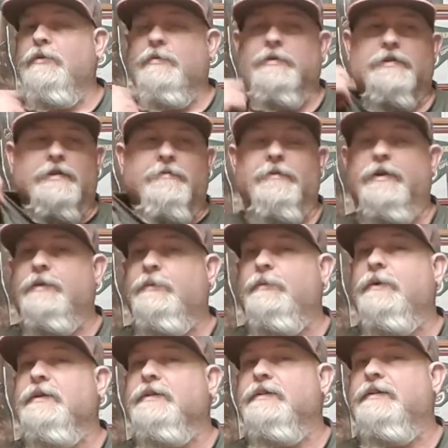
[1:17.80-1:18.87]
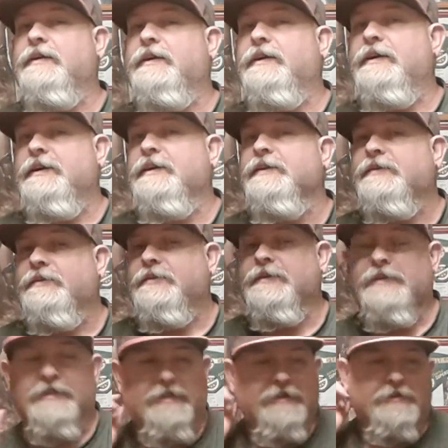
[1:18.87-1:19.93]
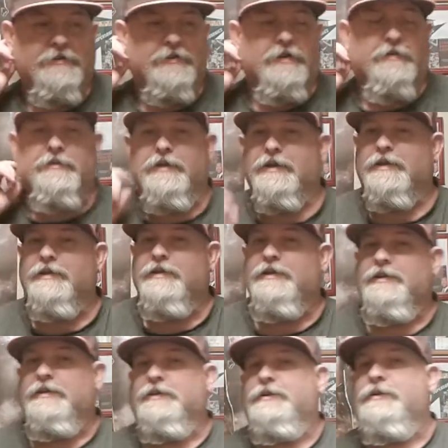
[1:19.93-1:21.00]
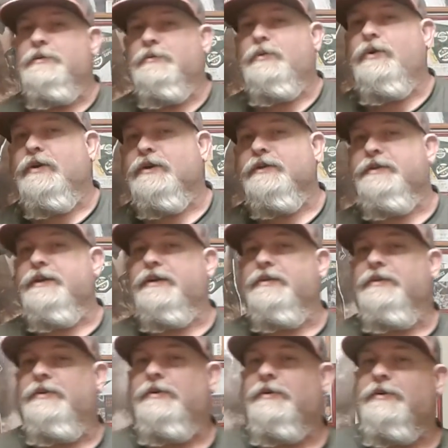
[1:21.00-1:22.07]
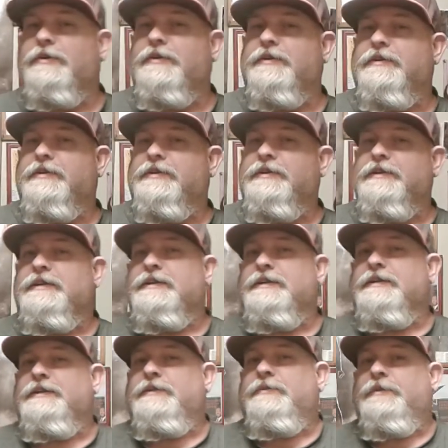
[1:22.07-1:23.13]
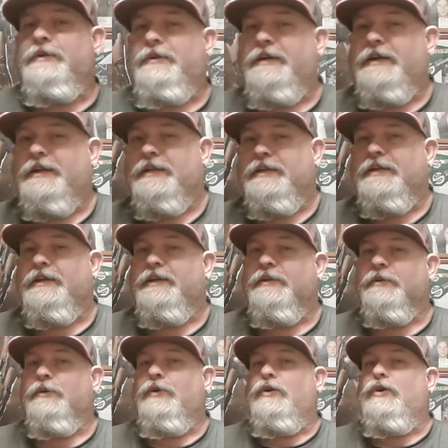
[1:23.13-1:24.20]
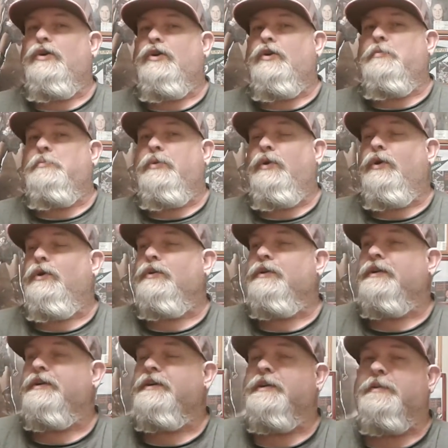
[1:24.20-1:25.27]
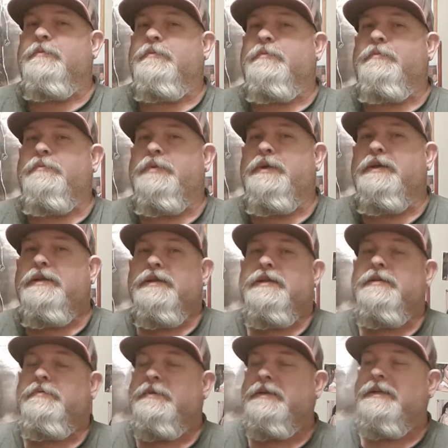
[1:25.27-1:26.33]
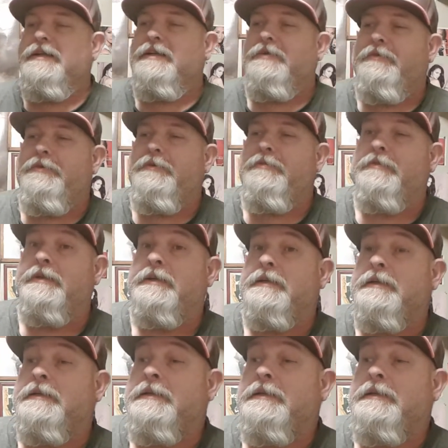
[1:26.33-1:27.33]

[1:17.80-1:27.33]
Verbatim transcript: which I'm like, what the hell? So I'm like, go walking down the hall and whatnot, and I hear, oh, they're like peeked into my aunt's room, like,